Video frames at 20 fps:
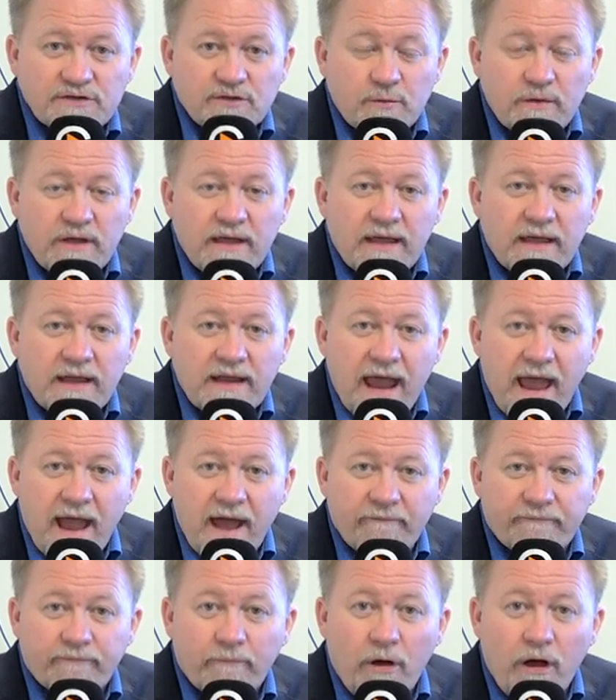so we can
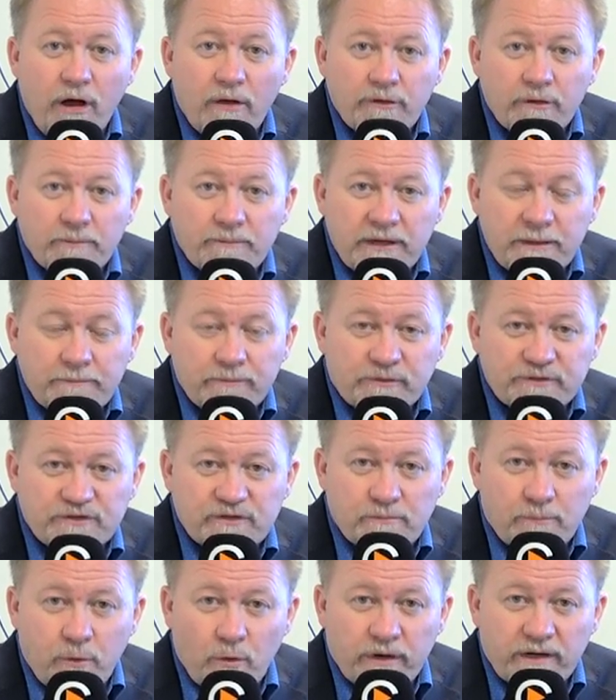have other people
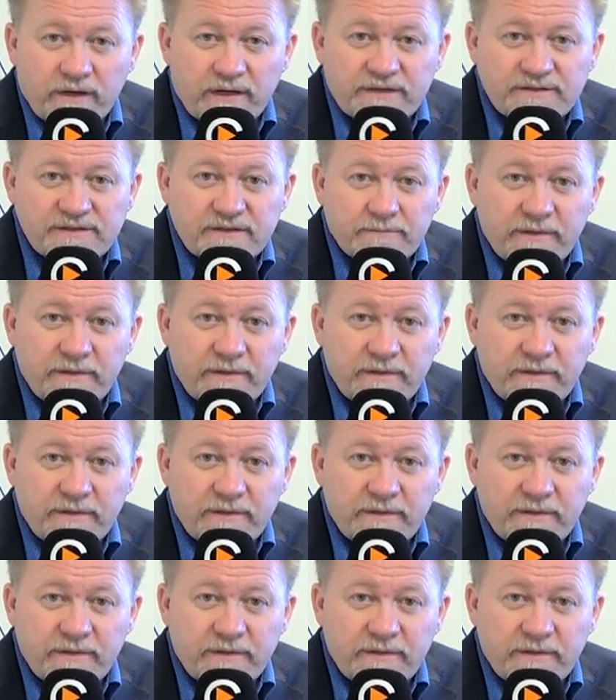supporting us